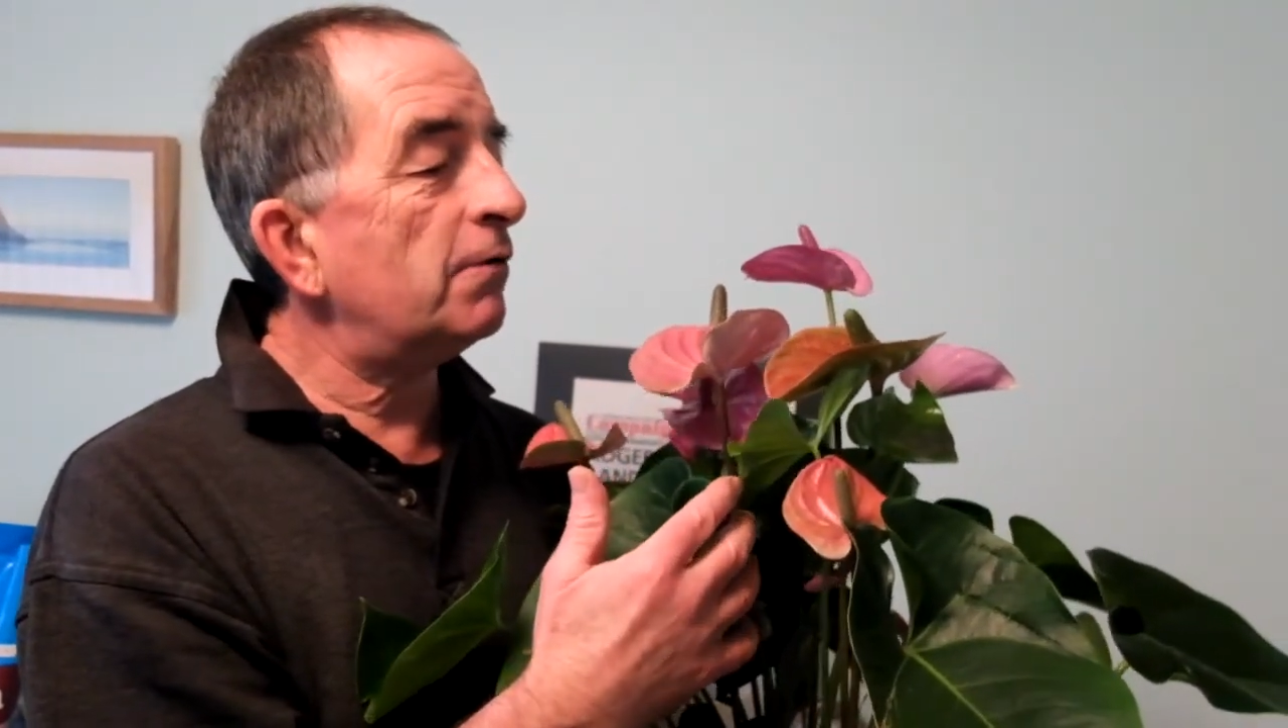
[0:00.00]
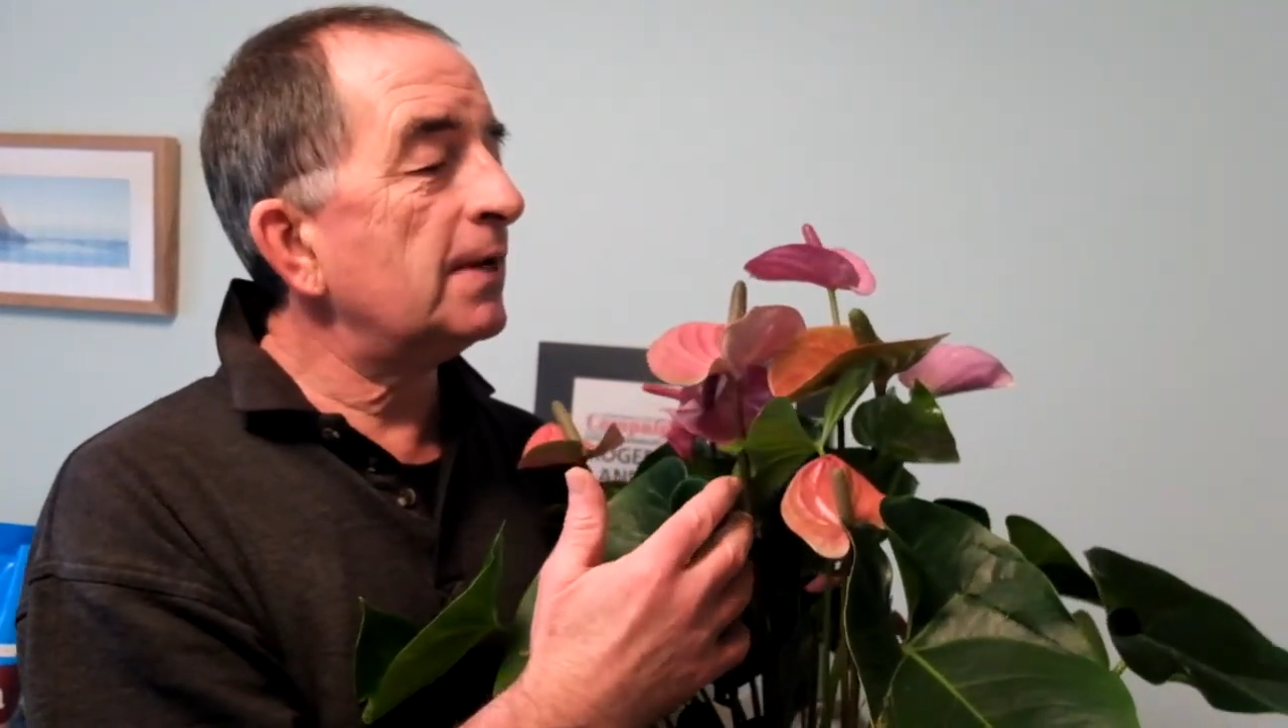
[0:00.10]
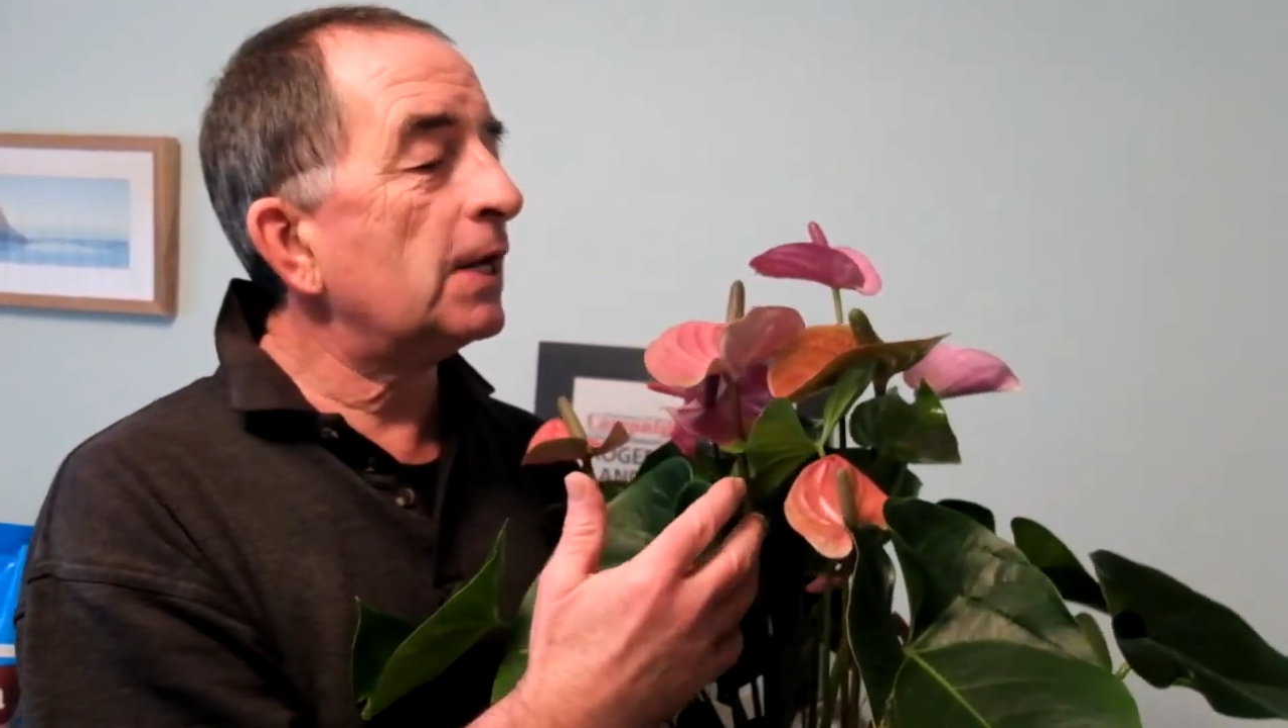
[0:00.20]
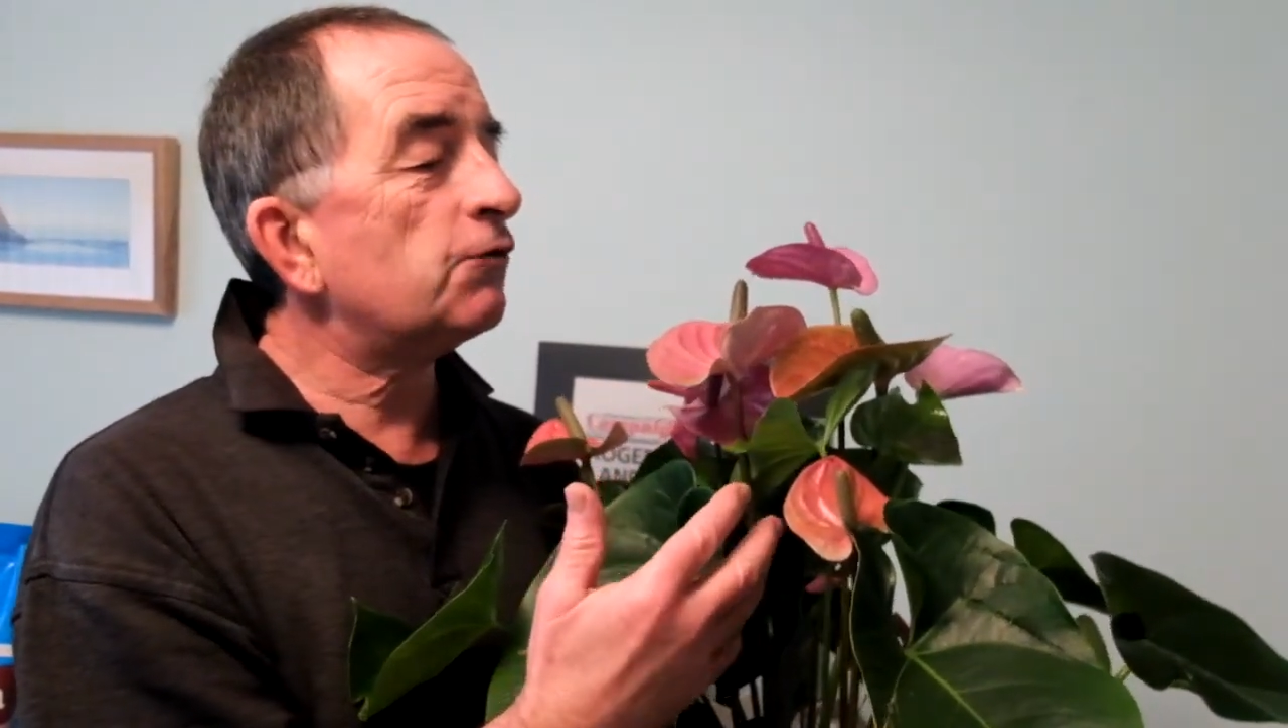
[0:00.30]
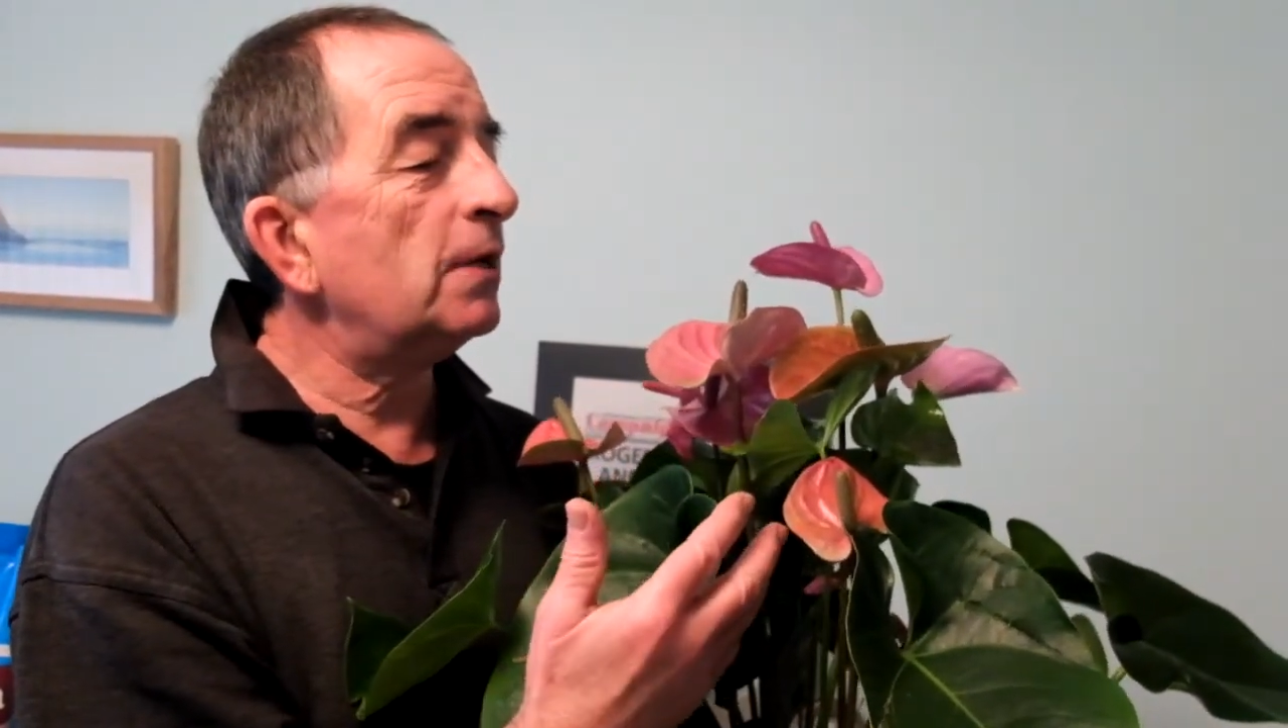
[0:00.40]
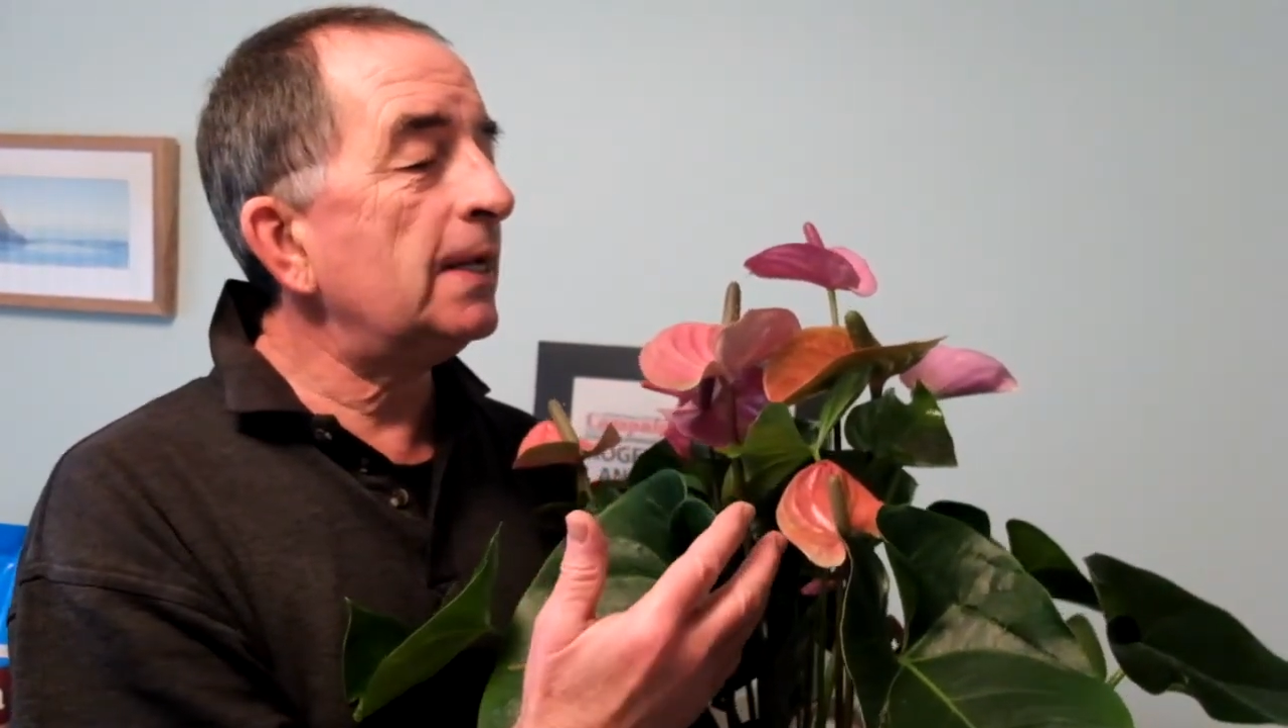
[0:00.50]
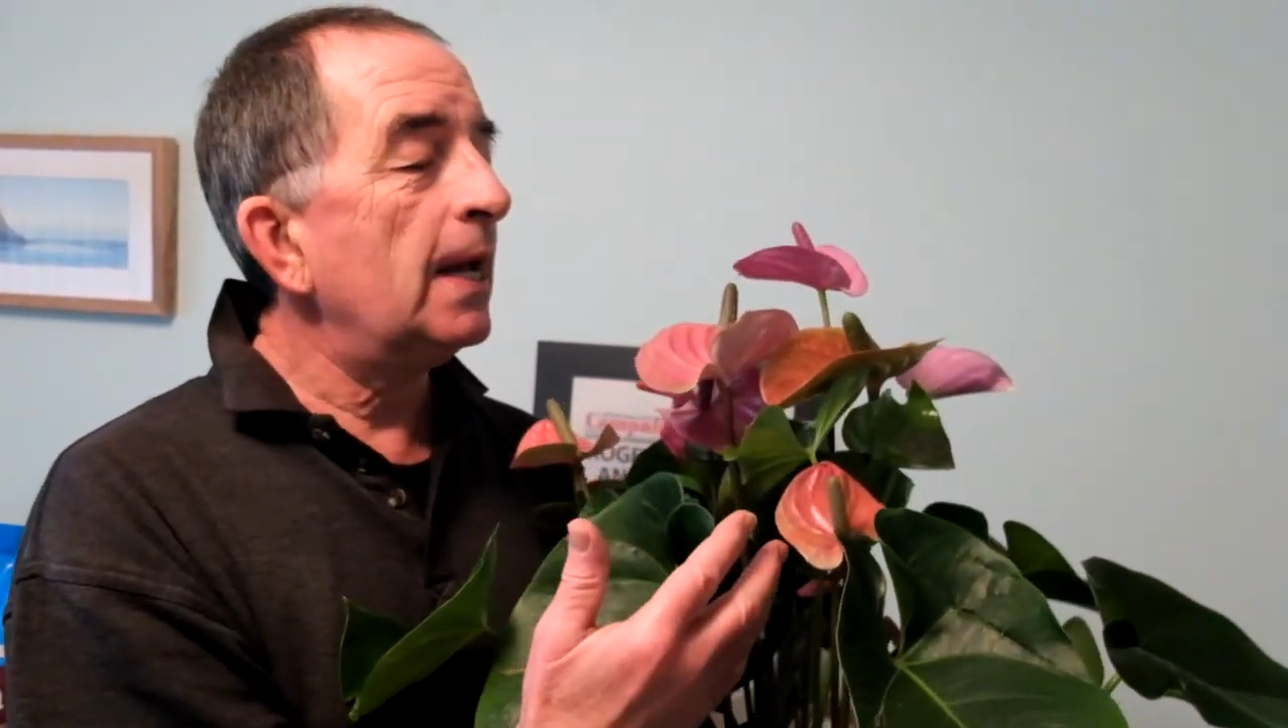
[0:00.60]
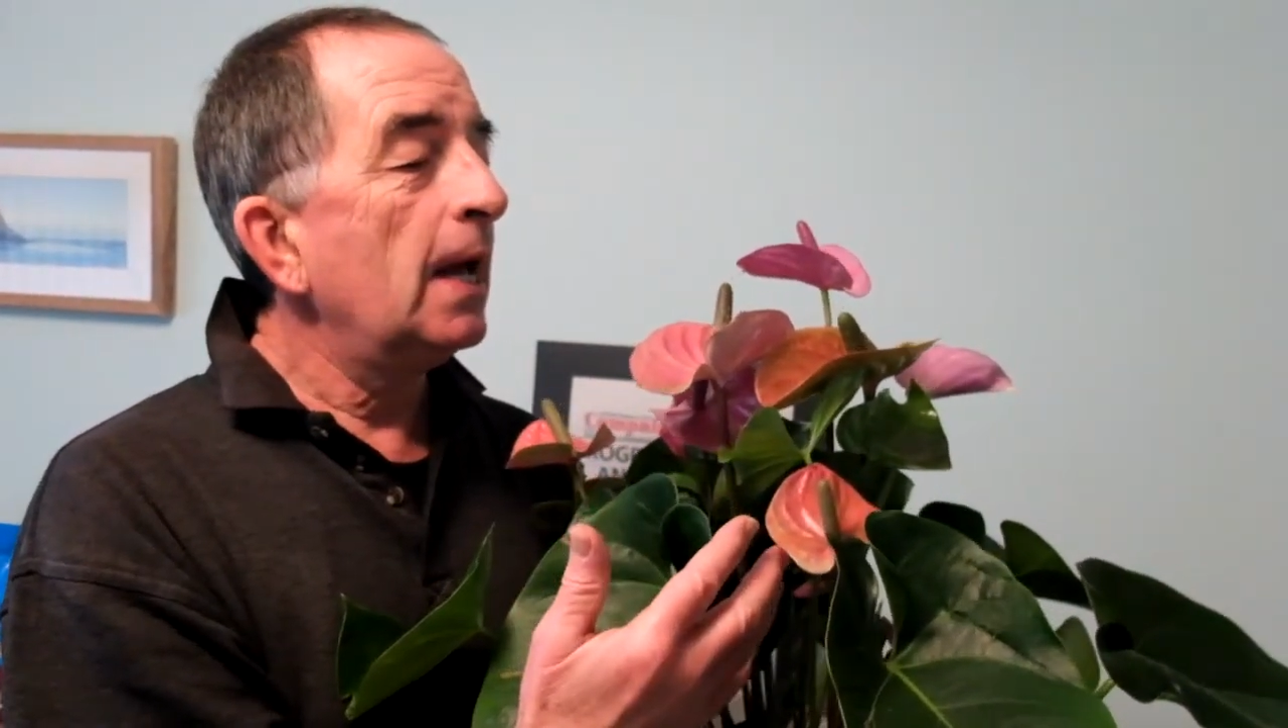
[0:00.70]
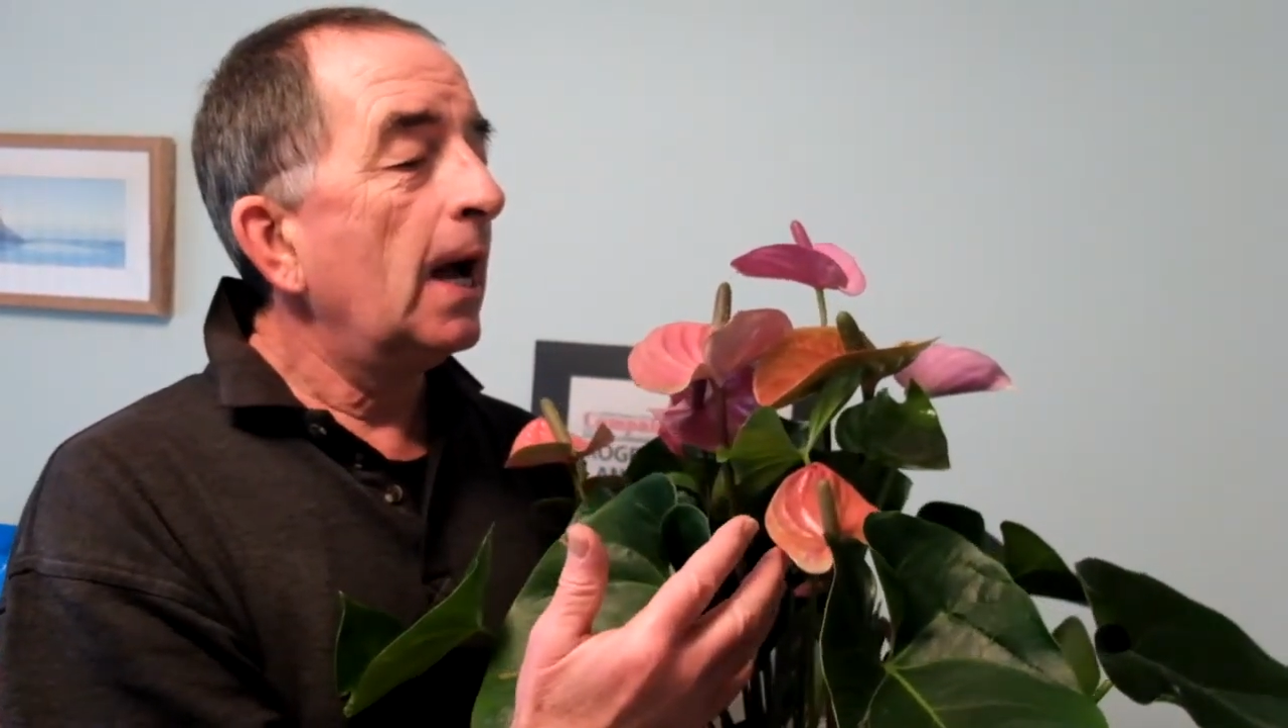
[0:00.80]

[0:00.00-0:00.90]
naturally,